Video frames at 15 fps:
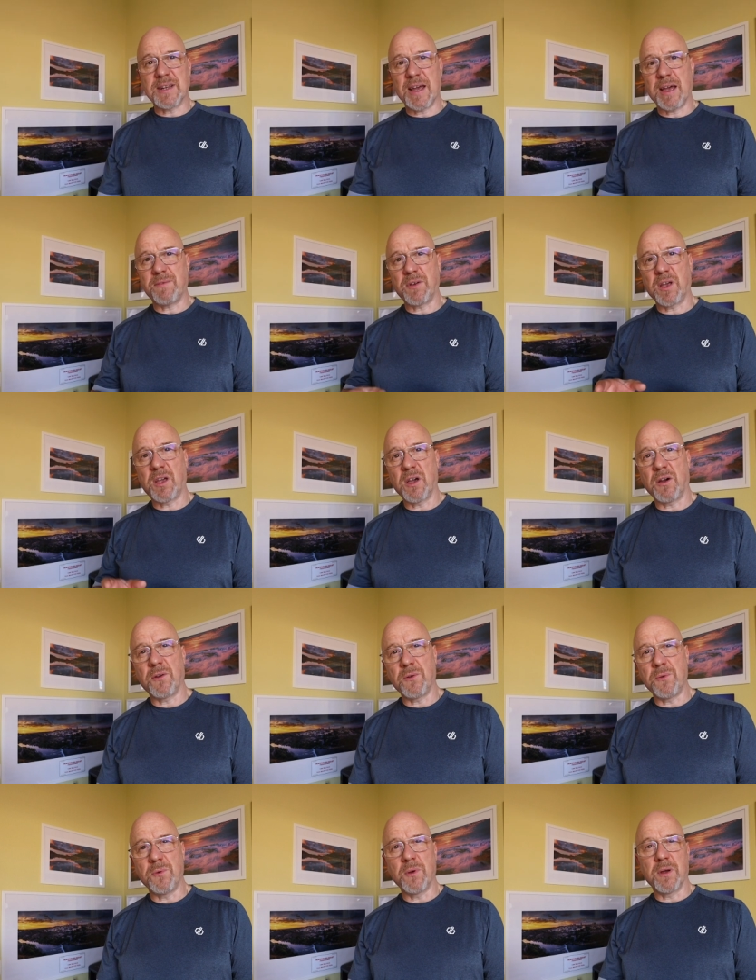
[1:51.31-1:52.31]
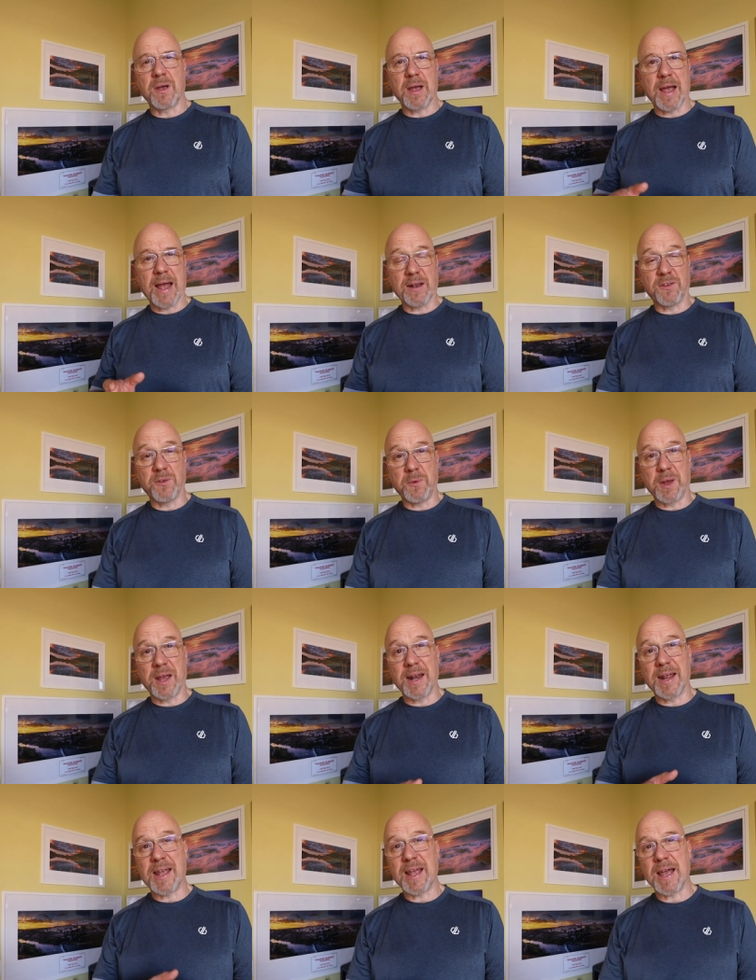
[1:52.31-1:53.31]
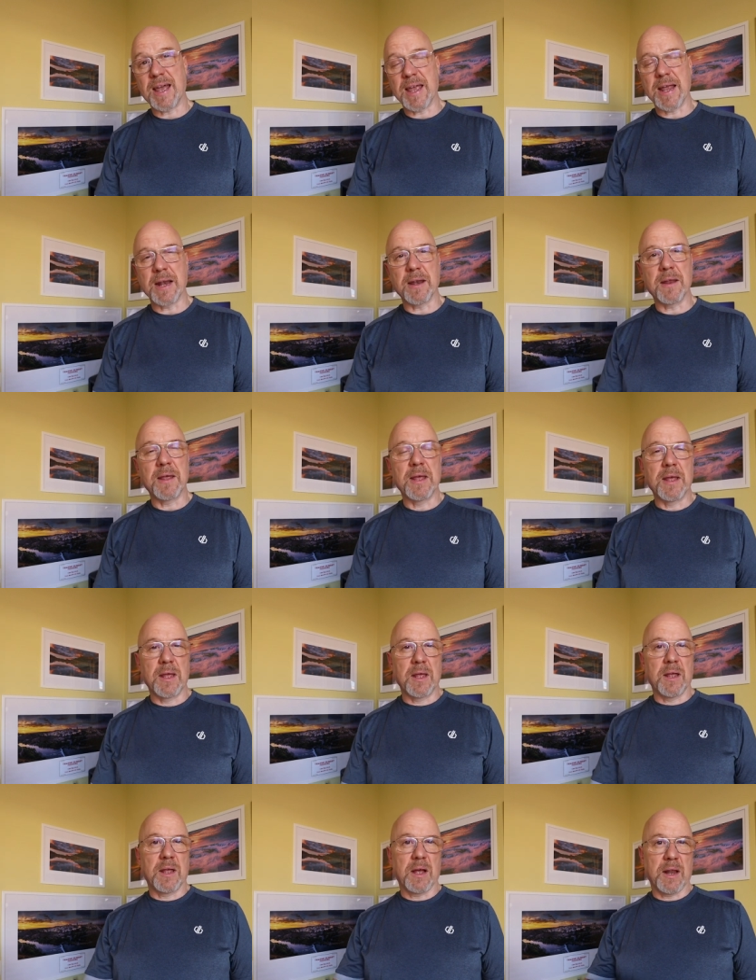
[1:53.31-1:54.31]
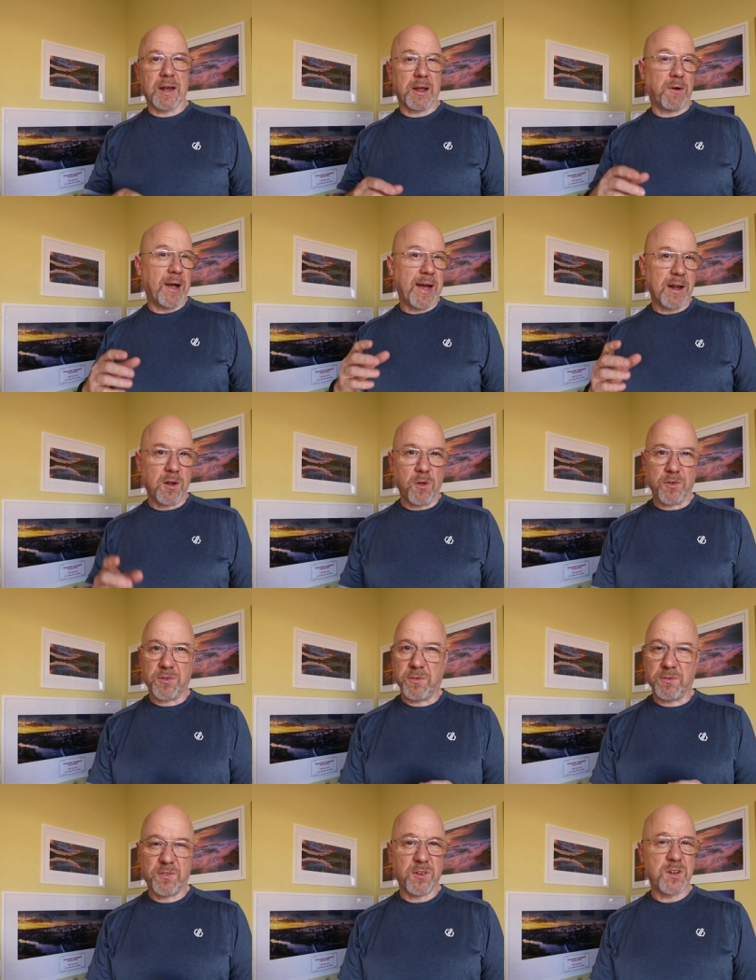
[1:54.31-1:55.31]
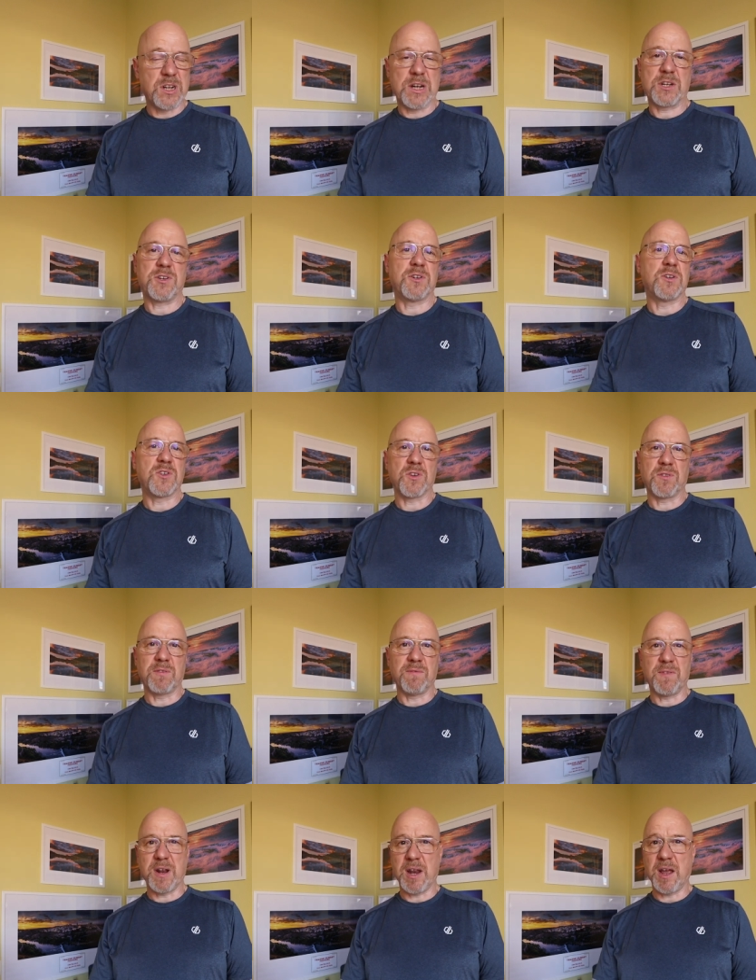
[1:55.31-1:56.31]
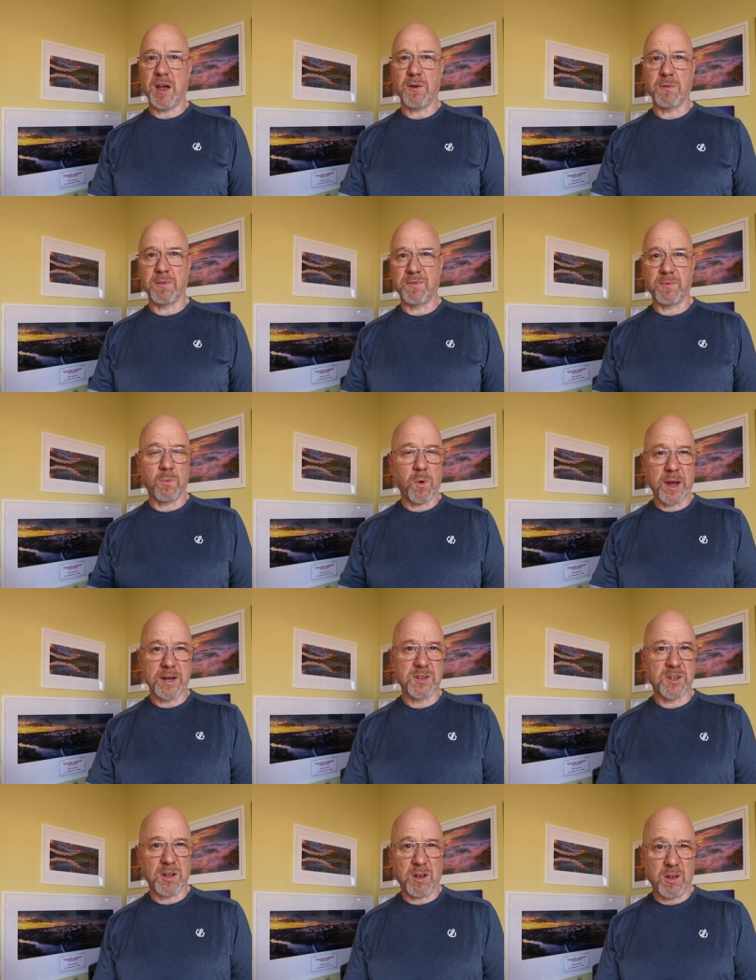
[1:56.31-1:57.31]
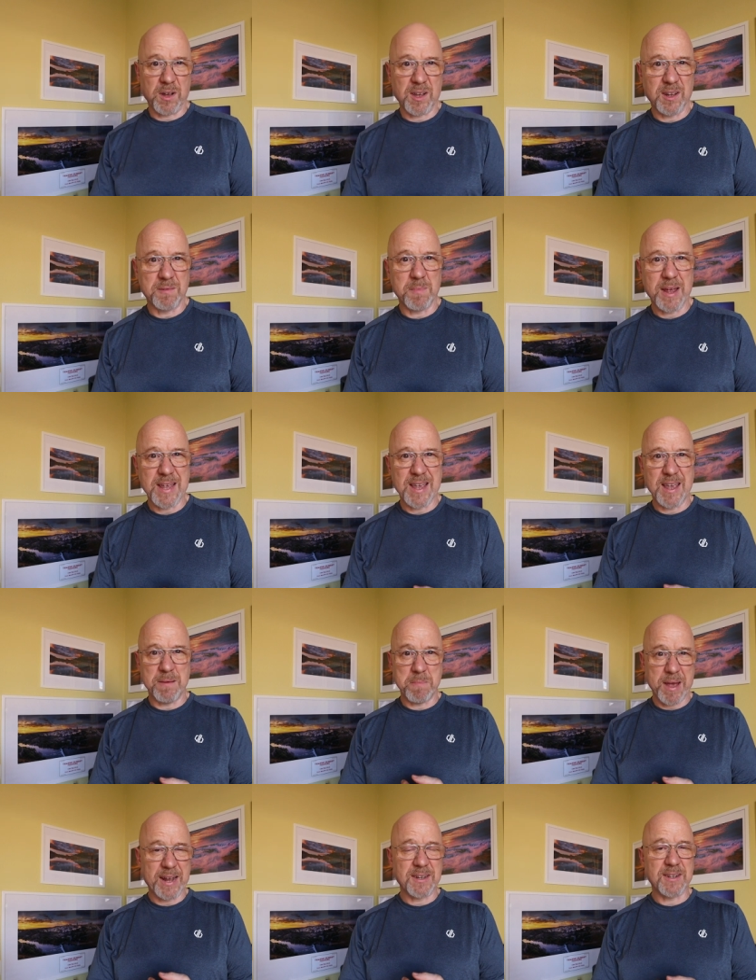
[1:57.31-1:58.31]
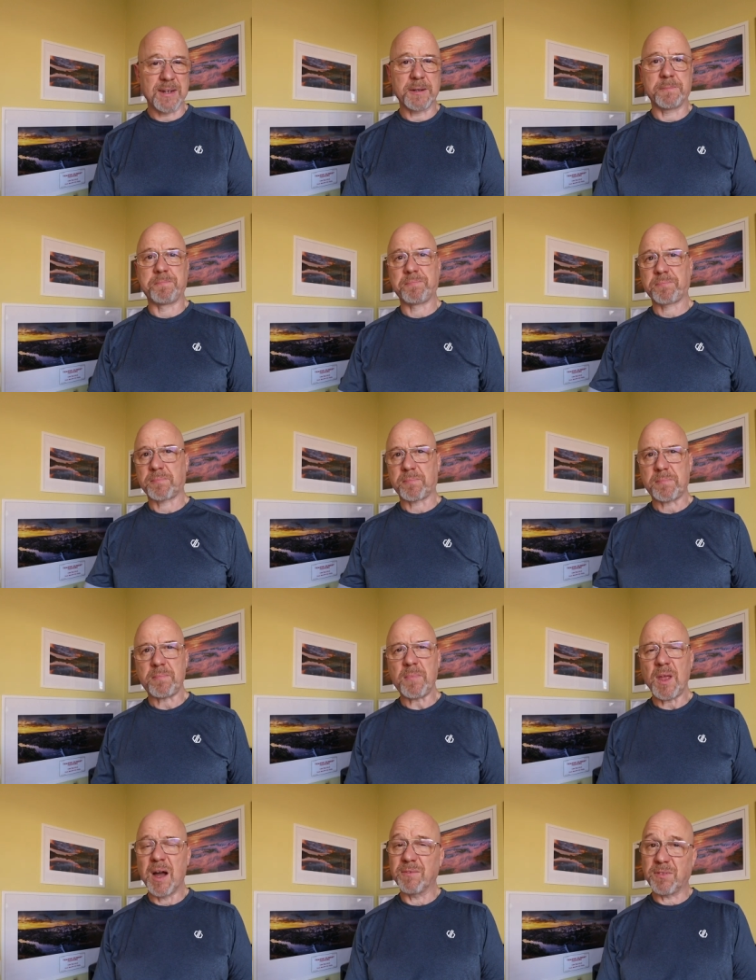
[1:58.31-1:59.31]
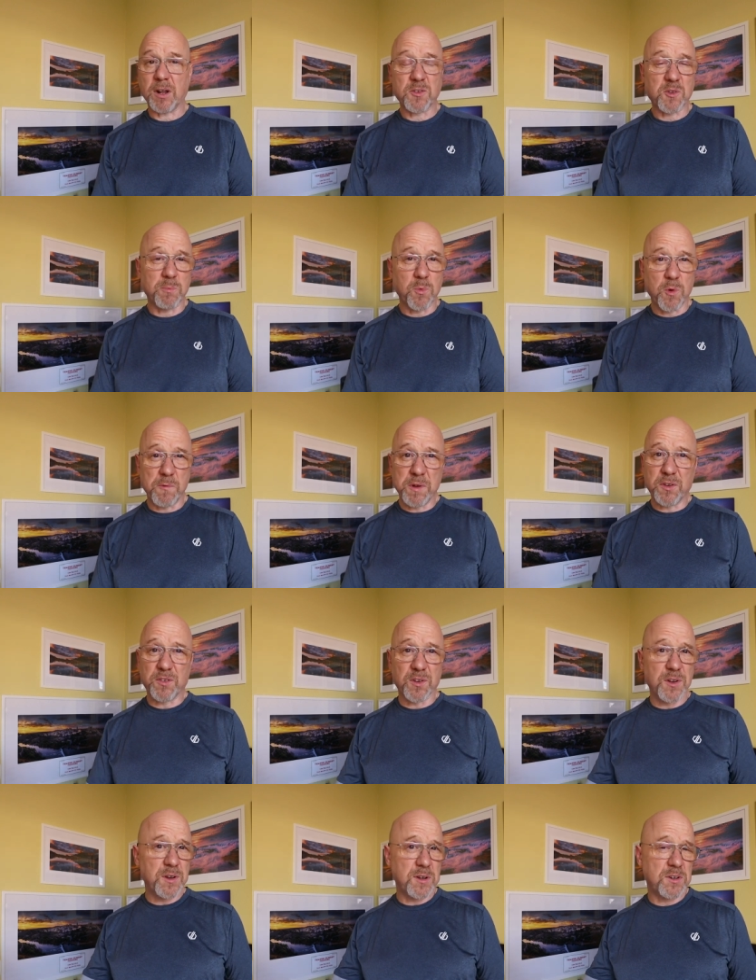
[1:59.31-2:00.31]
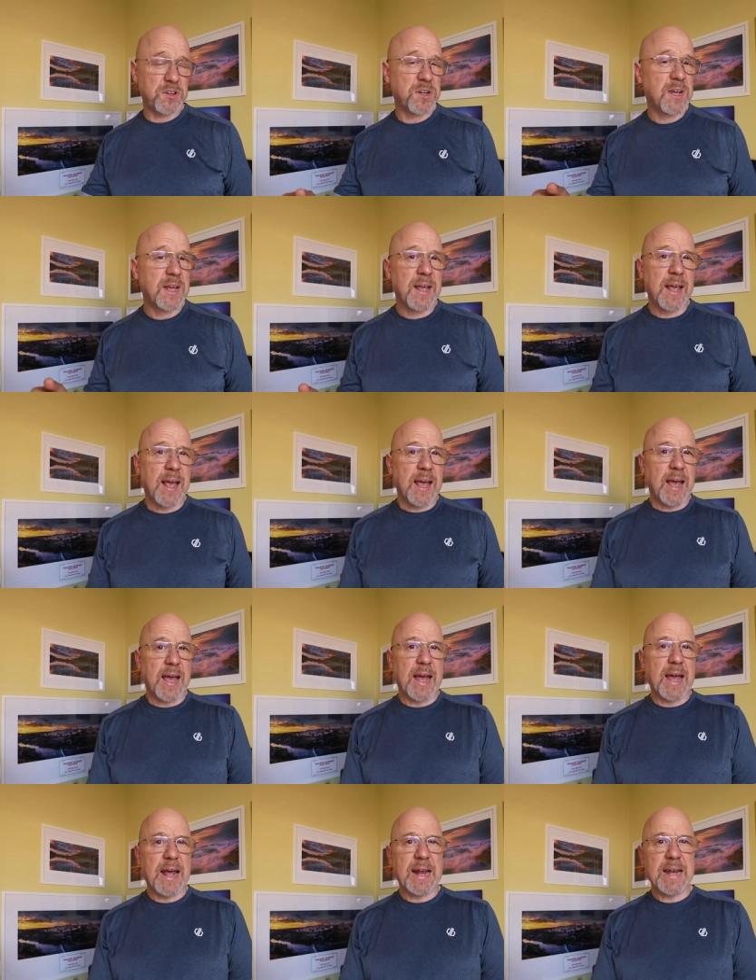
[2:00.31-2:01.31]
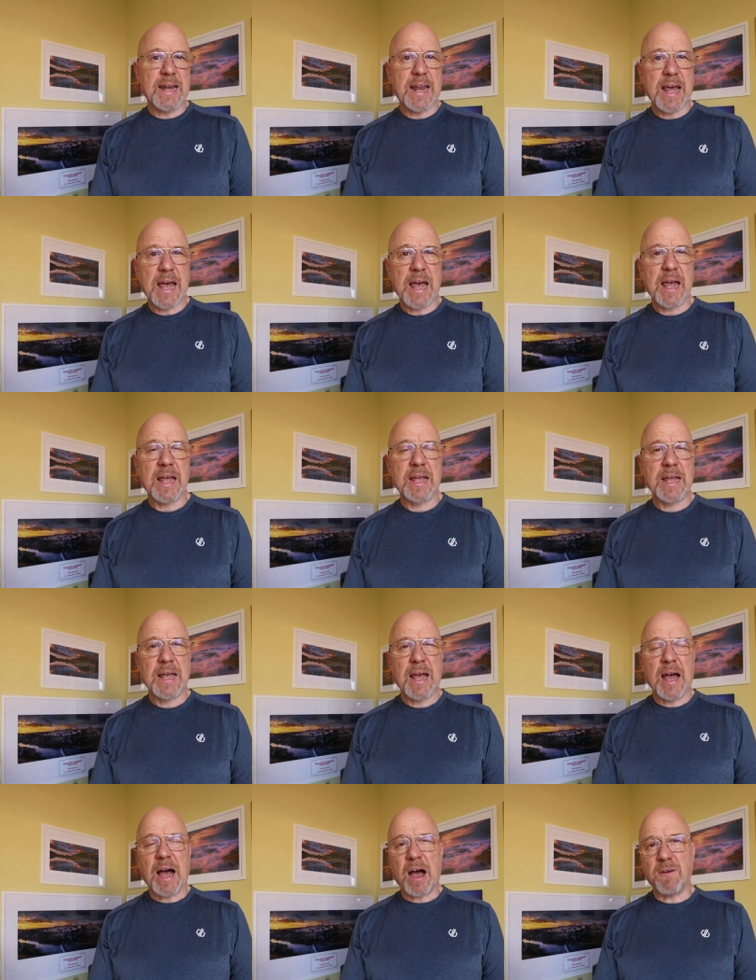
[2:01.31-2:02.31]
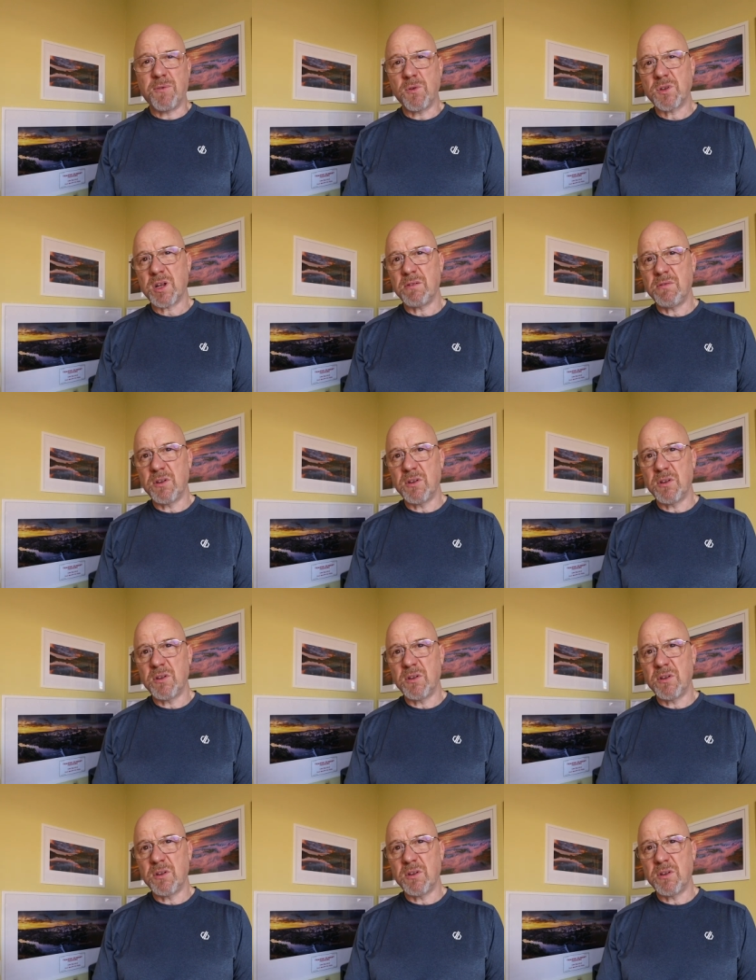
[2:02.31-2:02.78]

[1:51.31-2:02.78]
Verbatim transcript: to have a go at doing it again. Now, I had lots of suggestions on the video of ways that I could make it better. I've done some more research, and I've also